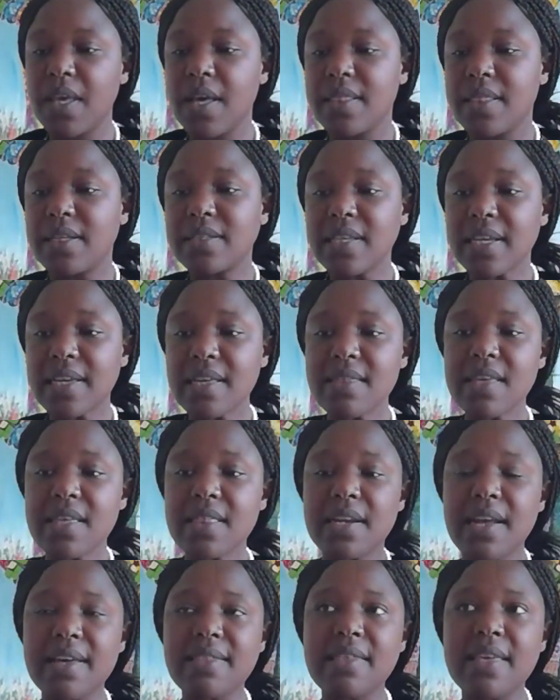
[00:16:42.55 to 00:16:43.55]
The second thing
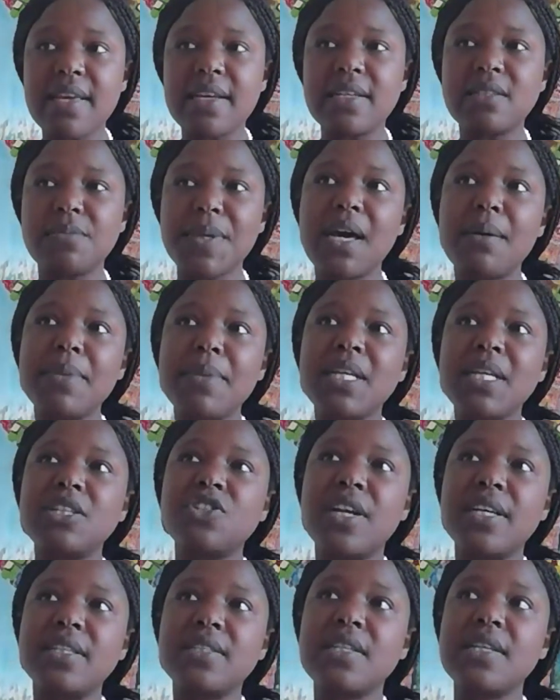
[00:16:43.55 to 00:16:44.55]
that I think is becoming
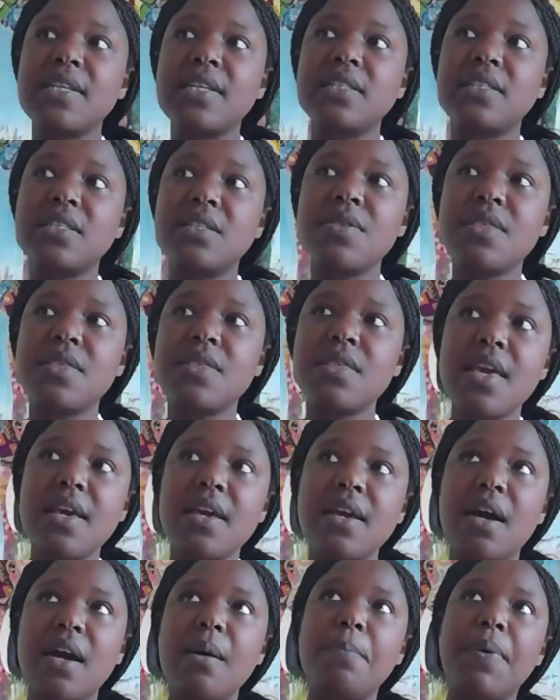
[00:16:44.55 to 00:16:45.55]
interesting is to
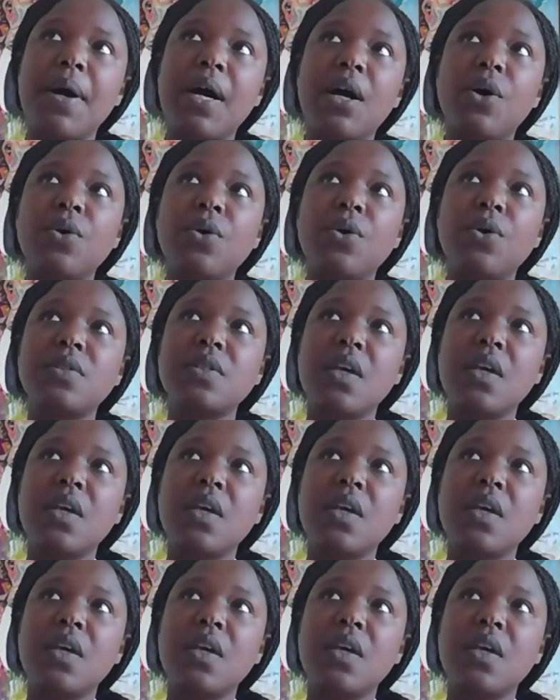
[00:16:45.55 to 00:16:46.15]
think about